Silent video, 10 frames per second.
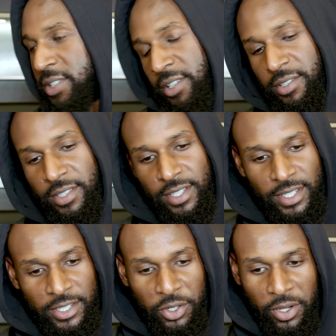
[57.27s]
So,
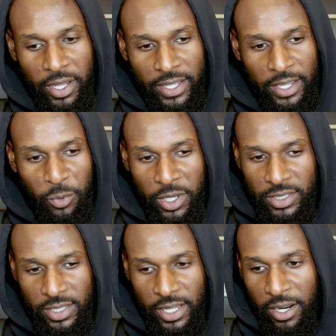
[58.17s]
you know, I can't wait
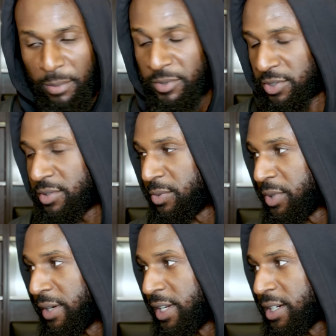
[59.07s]
to that opportunity
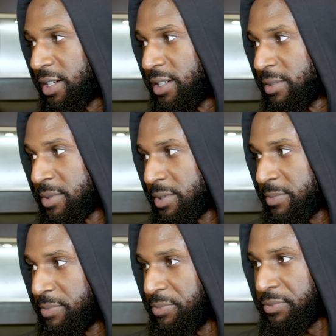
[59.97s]
whenever that comes. Have
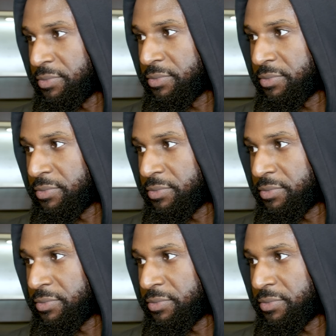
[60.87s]
you been